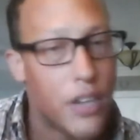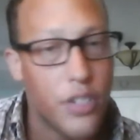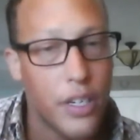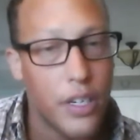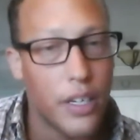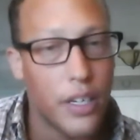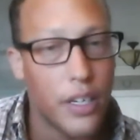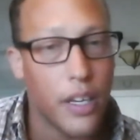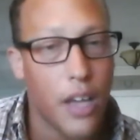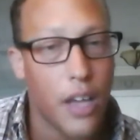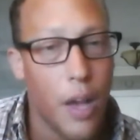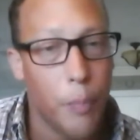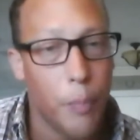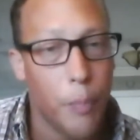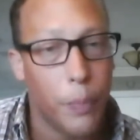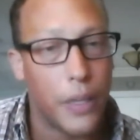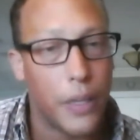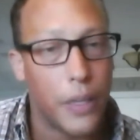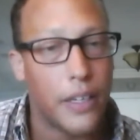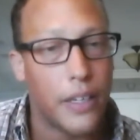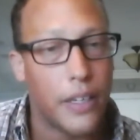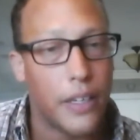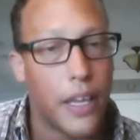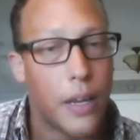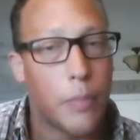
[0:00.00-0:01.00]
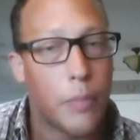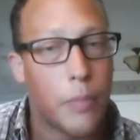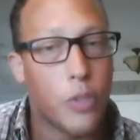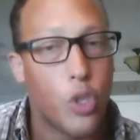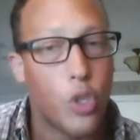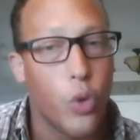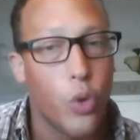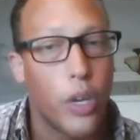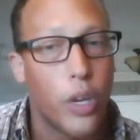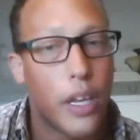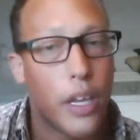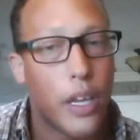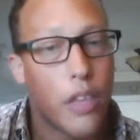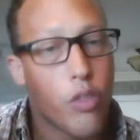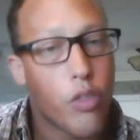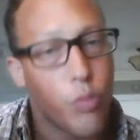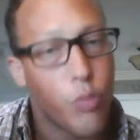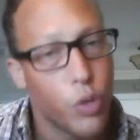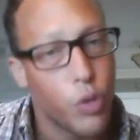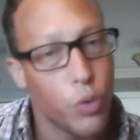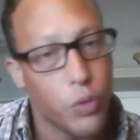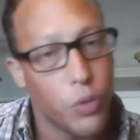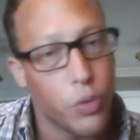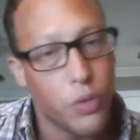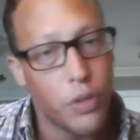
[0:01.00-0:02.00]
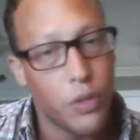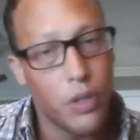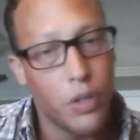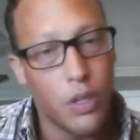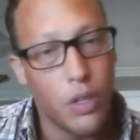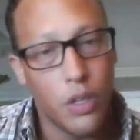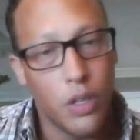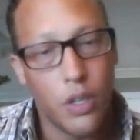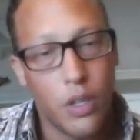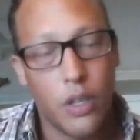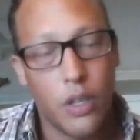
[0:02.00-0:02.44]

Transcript: I'm changing the company that I'm doing it through.